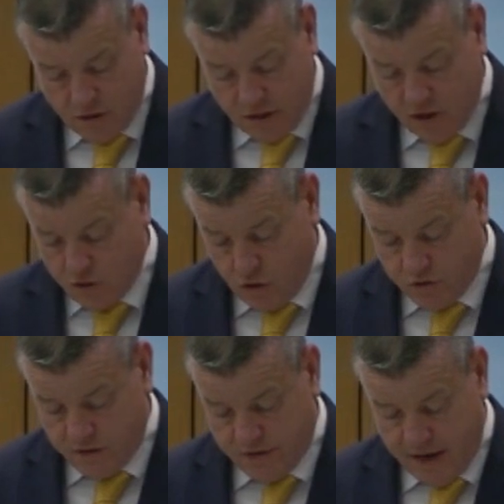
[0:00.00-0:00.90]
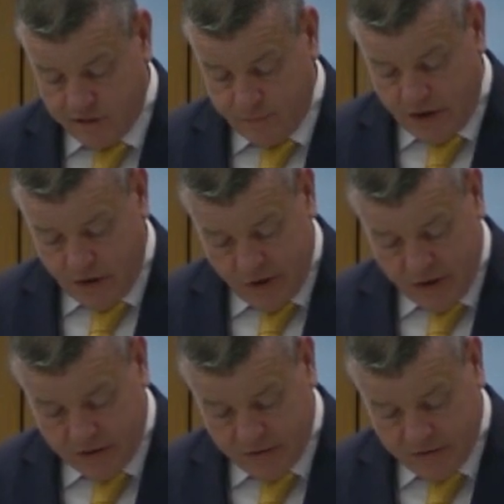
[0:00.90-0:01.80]
It has cost the taxpayer
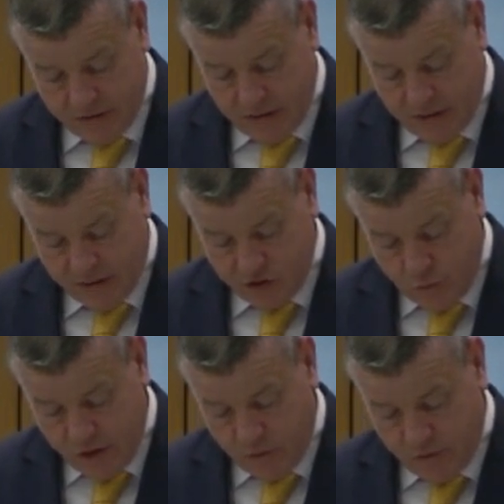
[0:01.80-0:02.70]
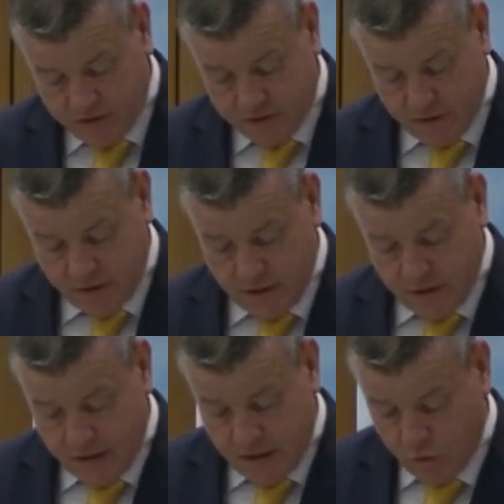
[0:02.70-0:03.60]
millions. And there's a real risk
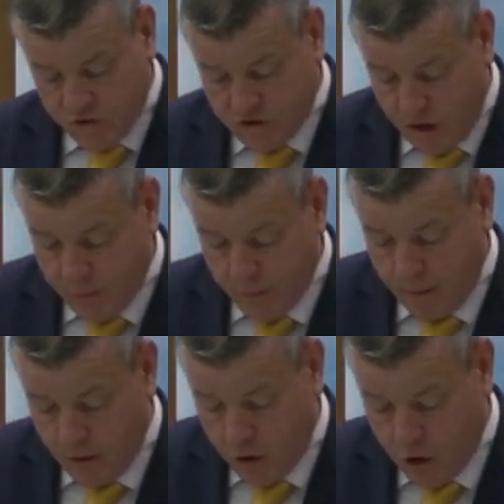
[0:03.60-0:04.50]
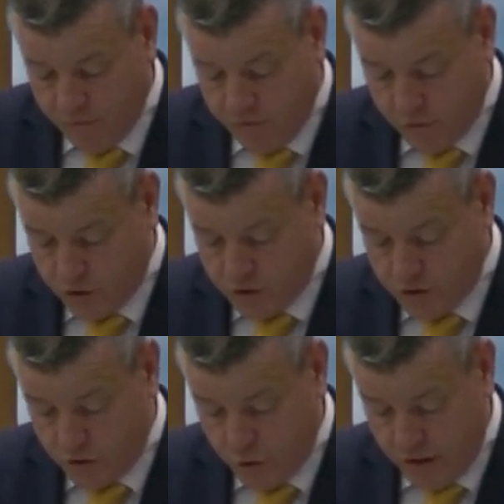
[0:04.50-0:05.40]
it will stop our armed
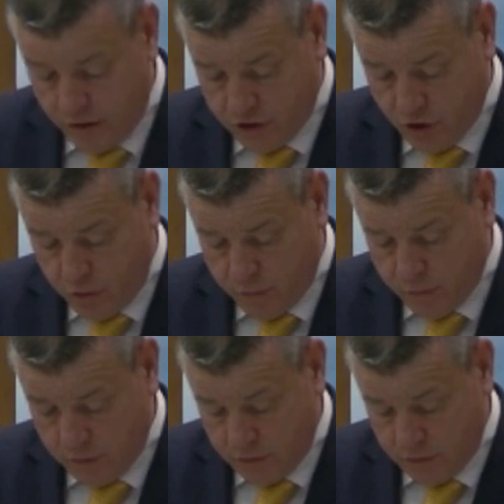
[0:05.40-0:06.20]
forces doing their job.